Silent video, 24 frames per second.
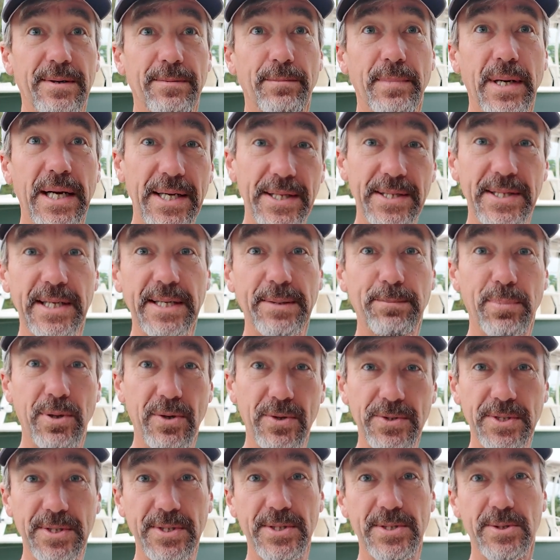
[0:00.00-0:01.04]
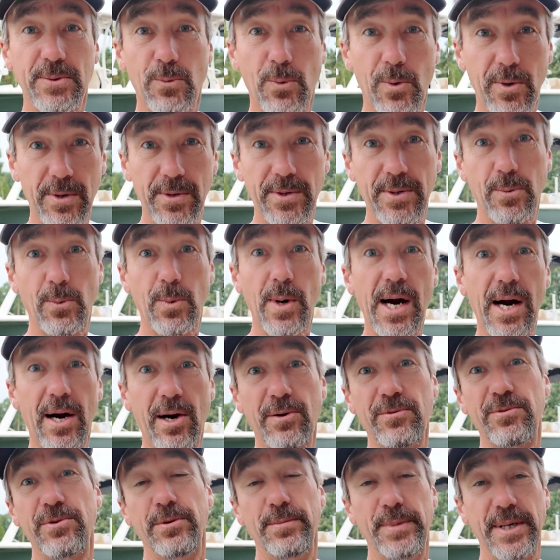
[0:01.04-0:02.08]
made the purchase
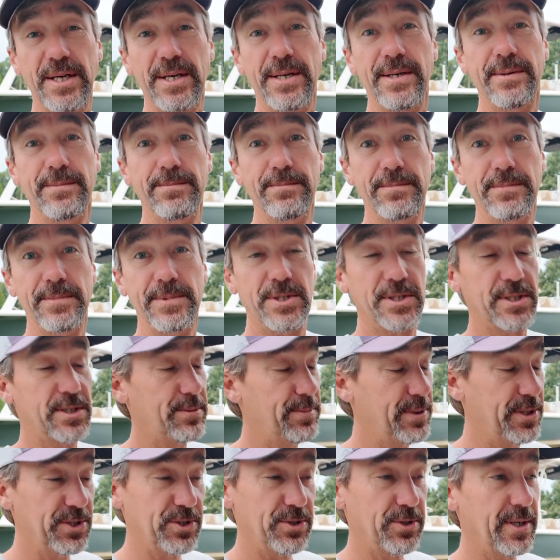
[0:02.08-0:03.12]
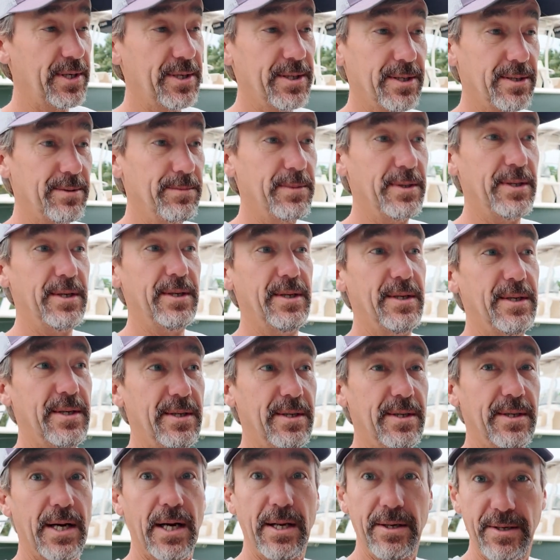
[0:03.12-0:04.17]
worthwhile for me, just to be straight up.
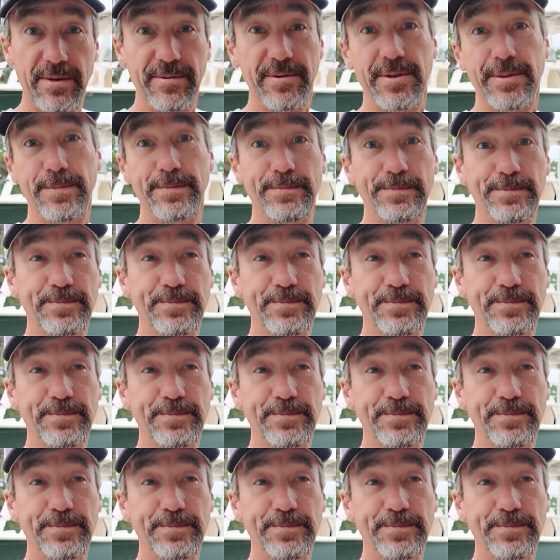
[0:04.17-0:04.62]
I love it.